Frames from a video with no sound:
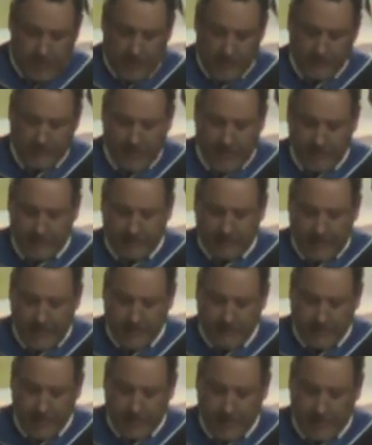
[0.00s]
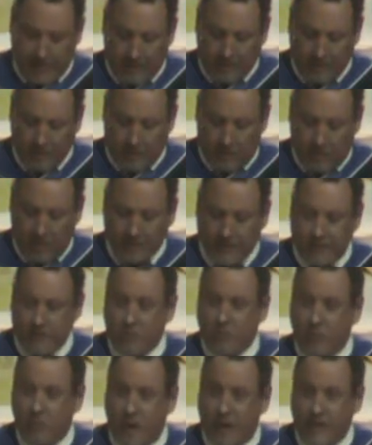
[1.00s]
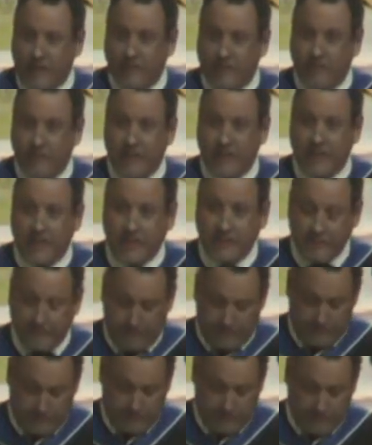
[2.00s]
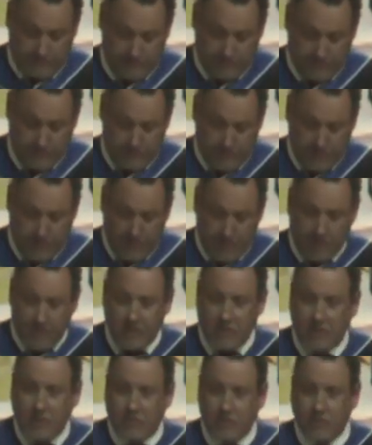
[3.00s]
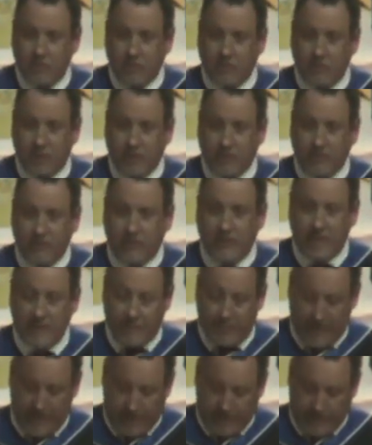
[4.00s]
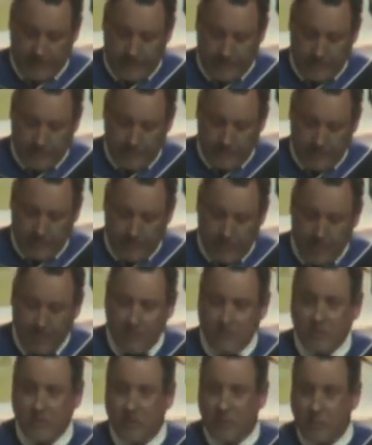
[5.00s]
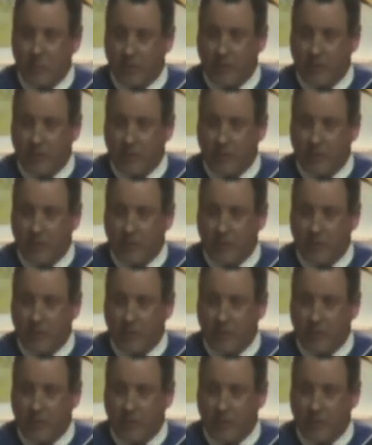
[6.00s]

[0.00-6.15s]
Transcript: It is that life becomes all that you want it to be. Your dreams stay big, your